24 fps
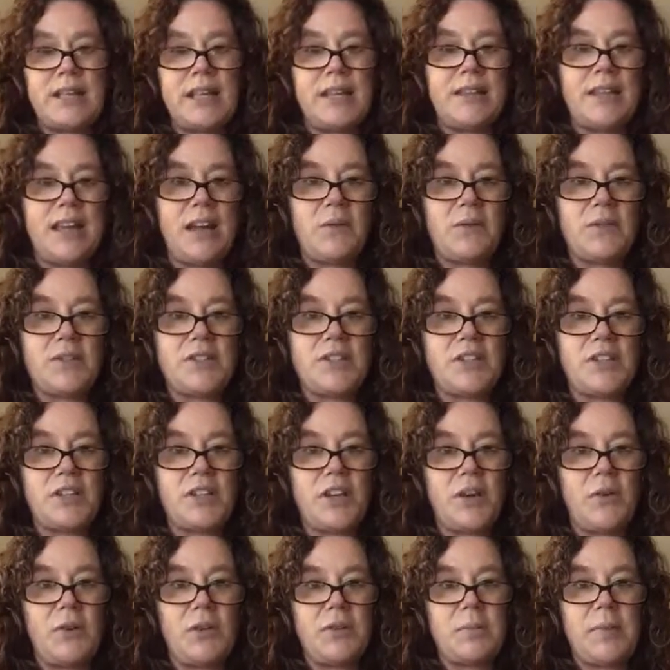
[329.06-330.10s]
and that was to
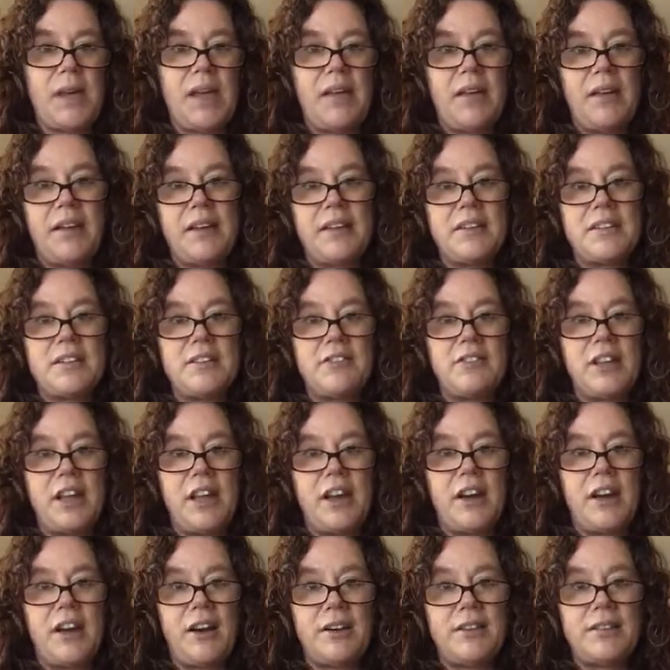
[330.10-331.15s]
go with palliative
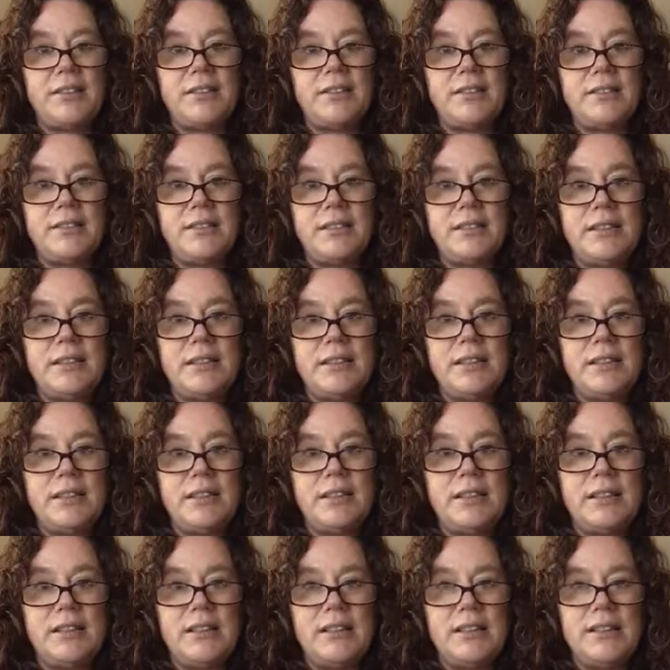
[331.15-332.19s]
care.
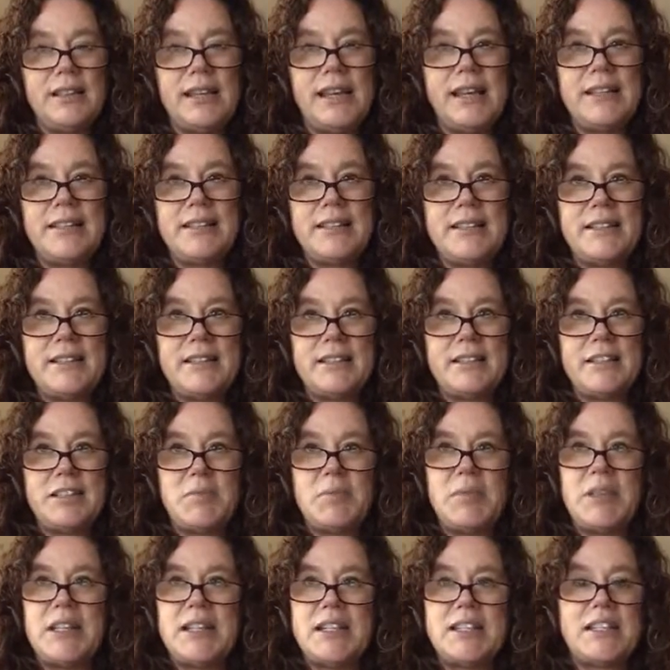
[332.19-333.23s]
That
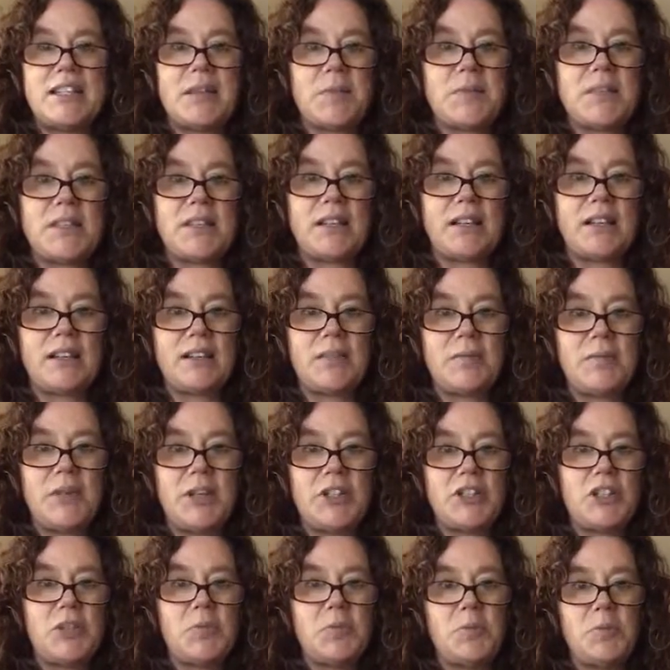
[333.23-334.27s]
to me seems like
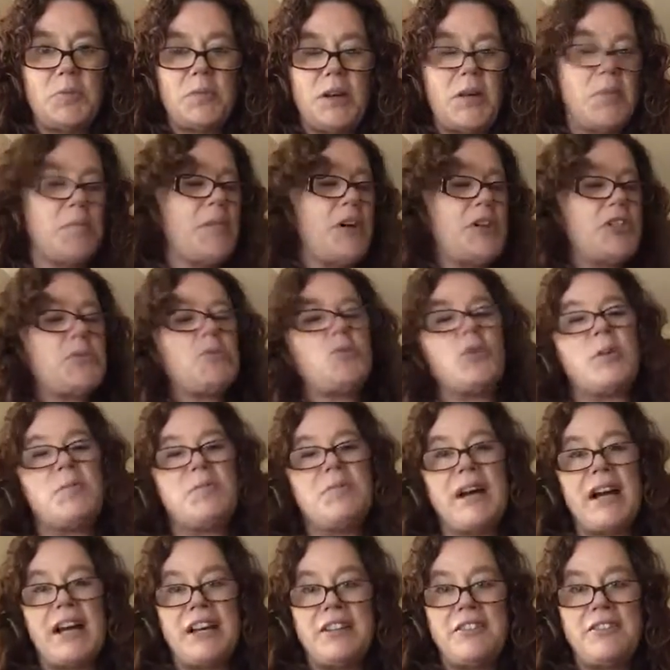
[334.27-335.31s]
a much more
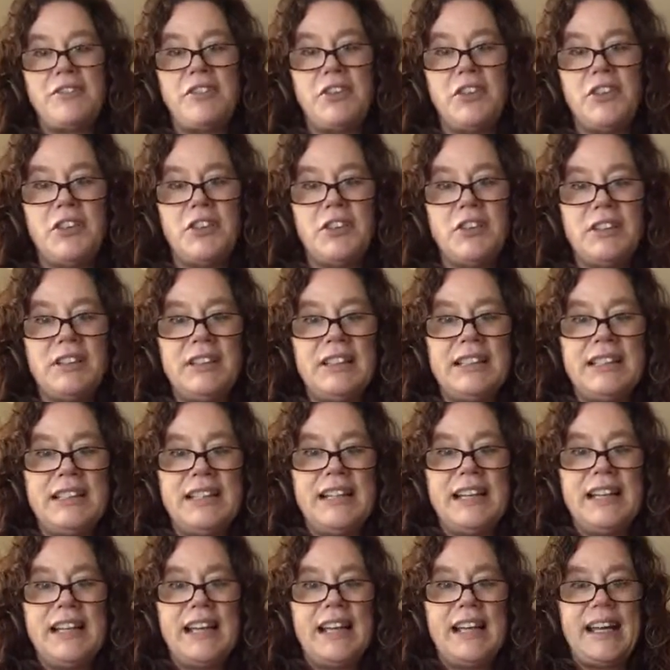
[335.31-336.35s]
mindful
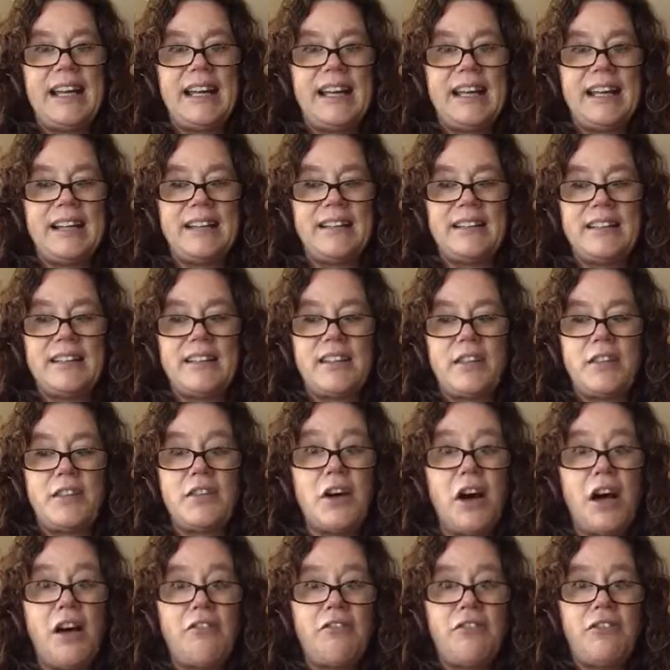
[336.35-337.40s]
and
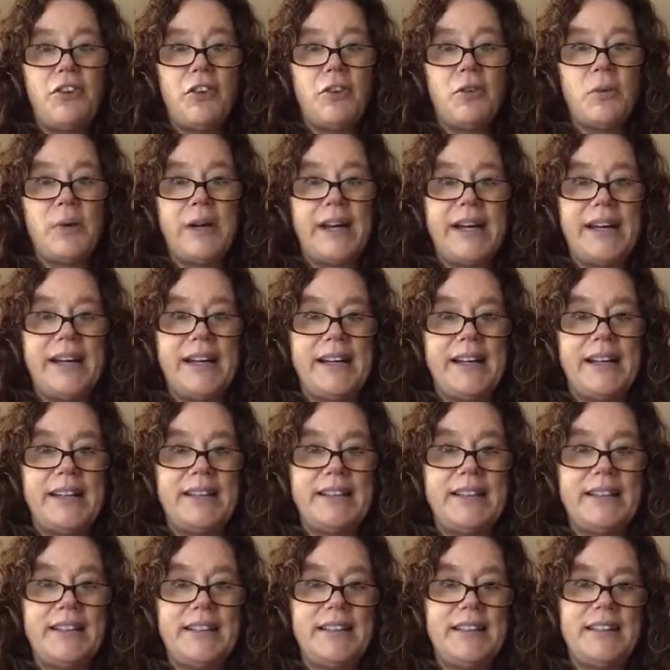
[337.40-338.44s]
thoughtful
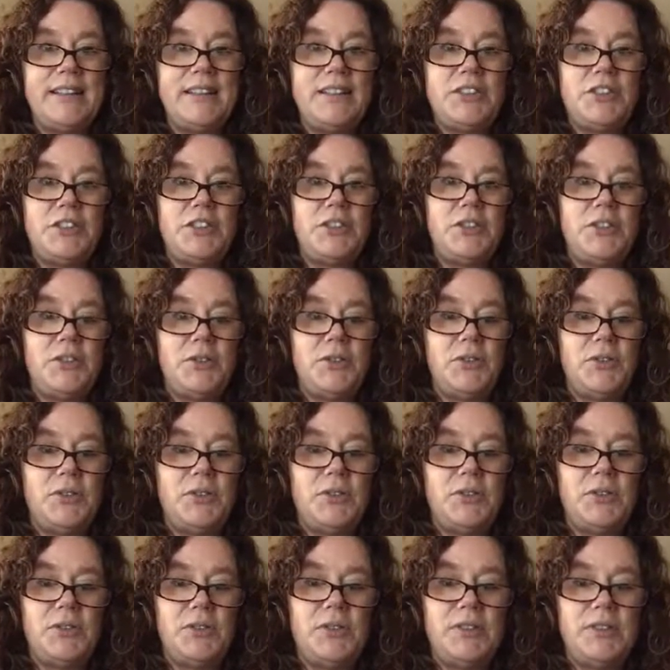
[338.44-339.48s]
way
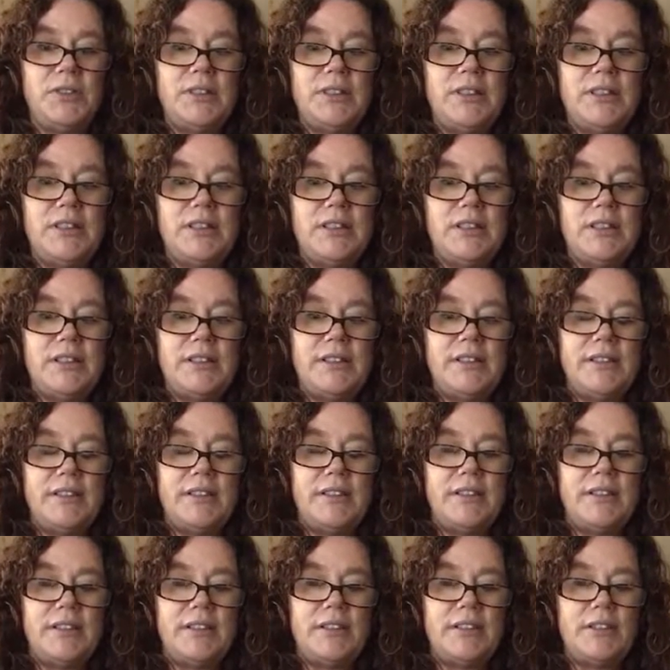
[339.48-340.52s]
to
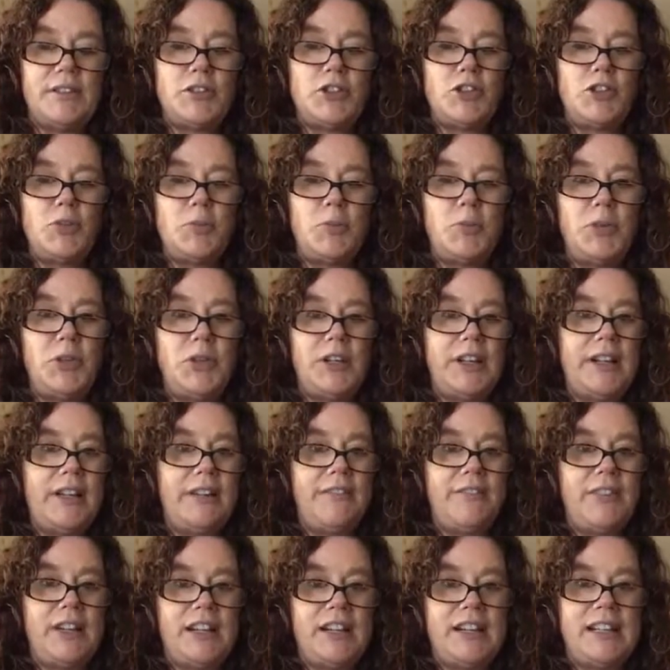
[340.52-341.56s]
put
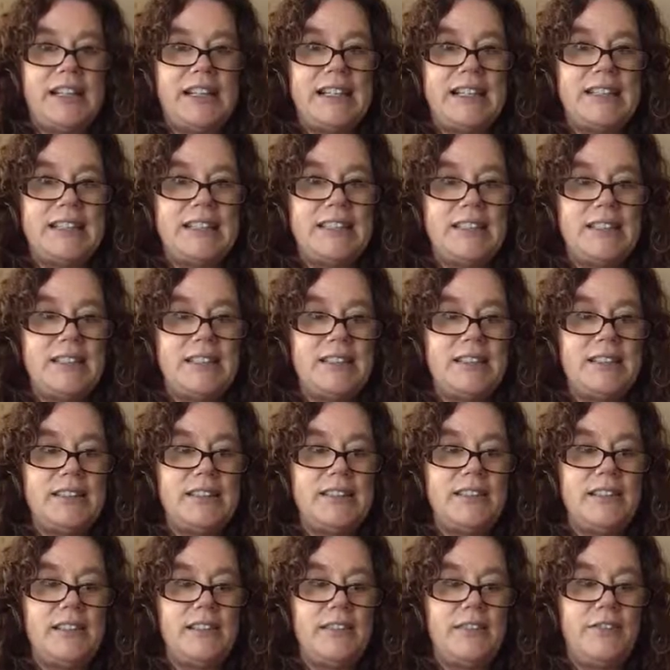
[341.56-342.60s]
a very,
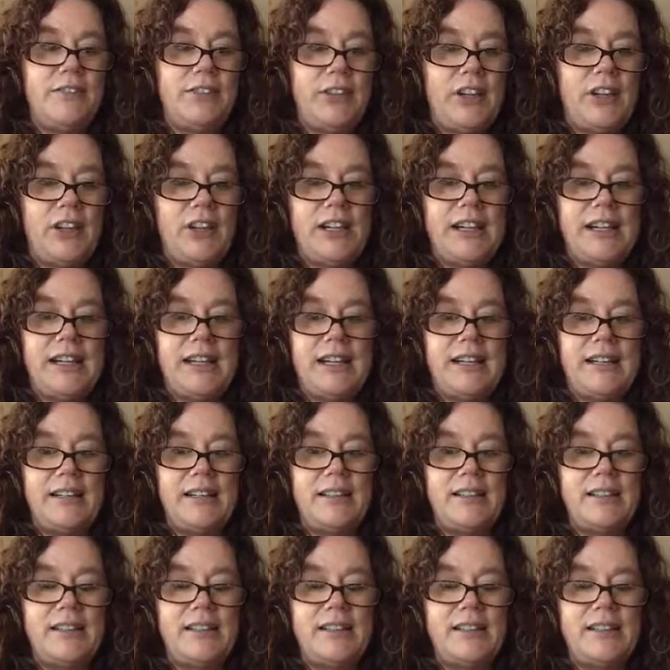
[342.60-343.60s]
very